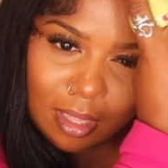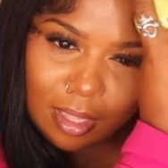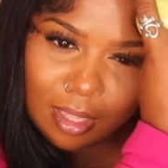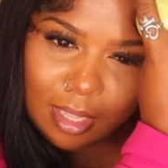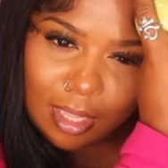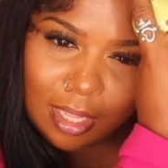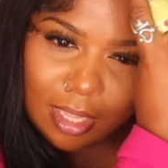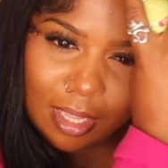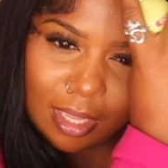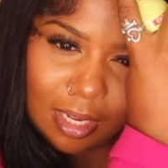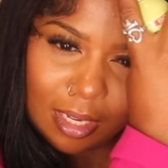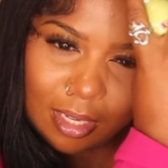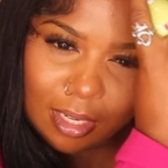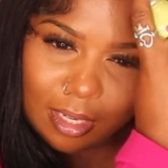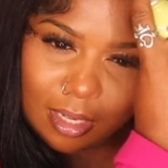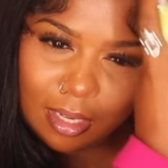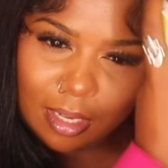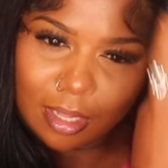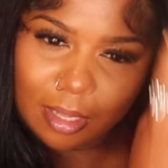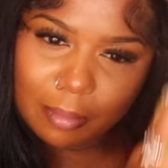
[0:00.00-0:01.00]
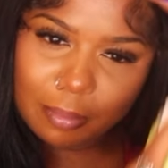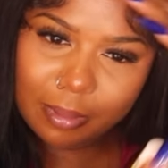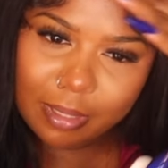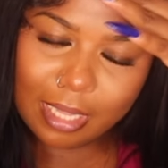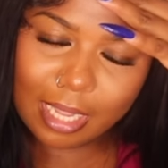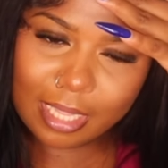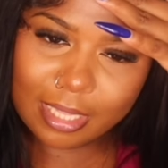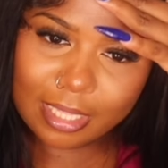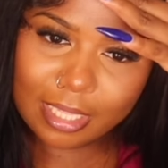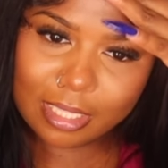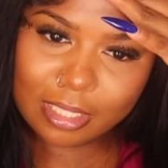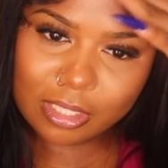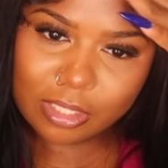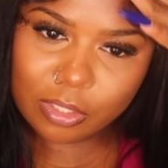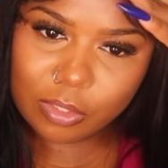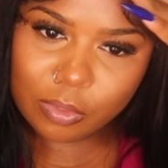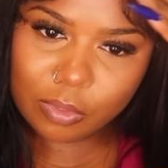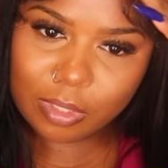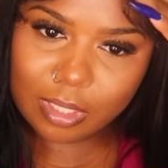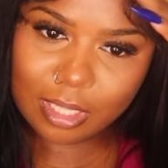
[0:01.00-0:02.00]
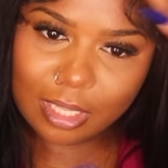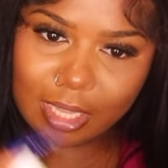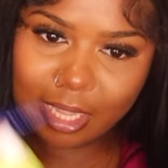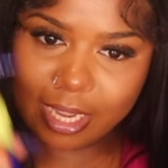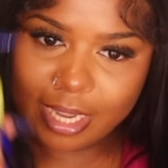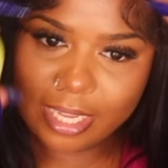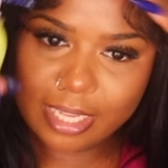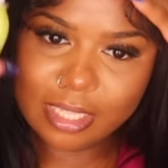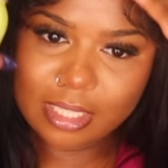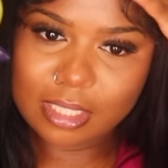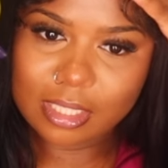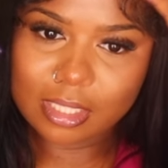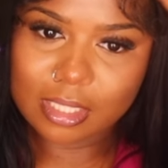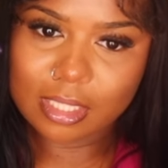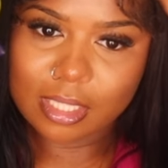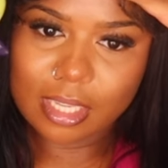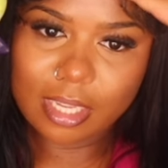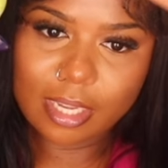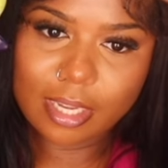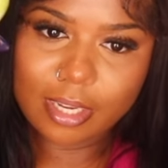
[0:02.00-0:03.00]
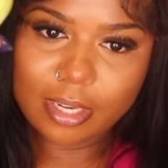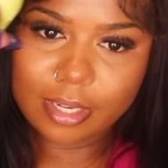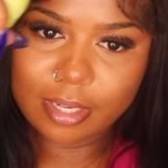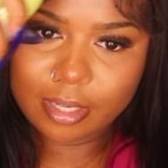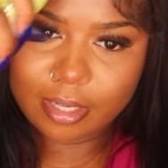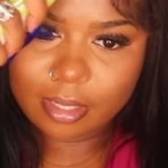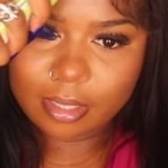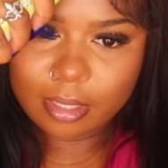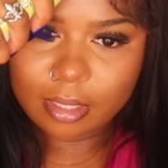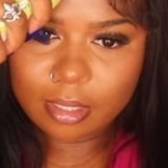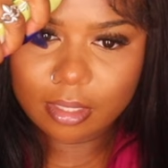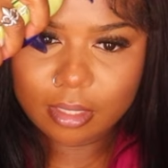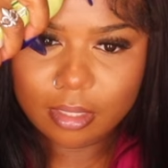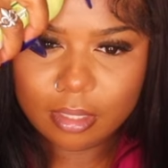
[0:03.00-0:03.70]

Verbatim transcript: and apply that to the lace here.